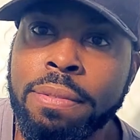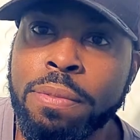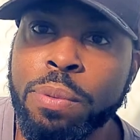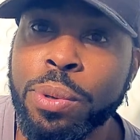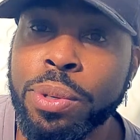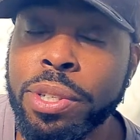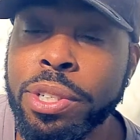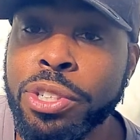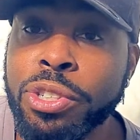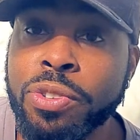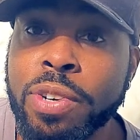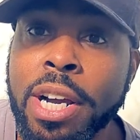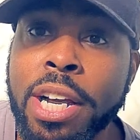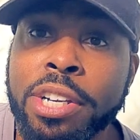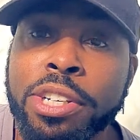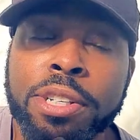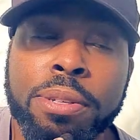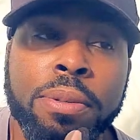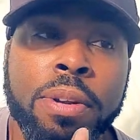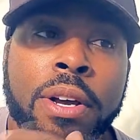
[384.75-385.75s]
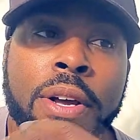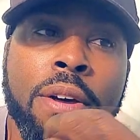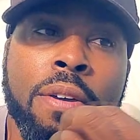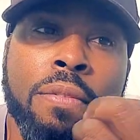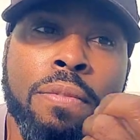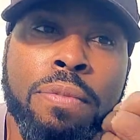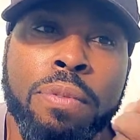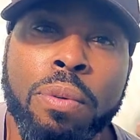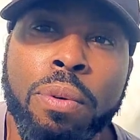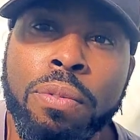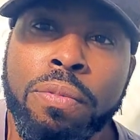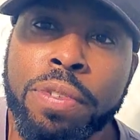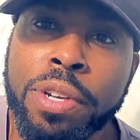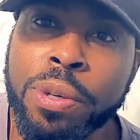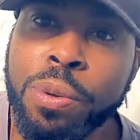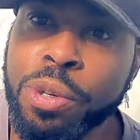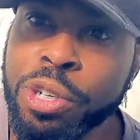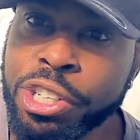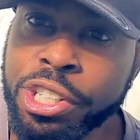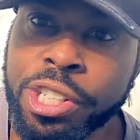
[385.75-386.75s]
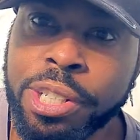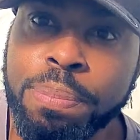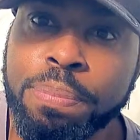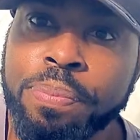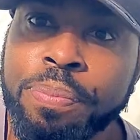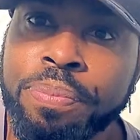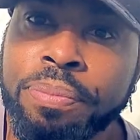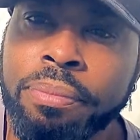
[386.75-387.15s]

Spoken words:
for distraction, for viewership,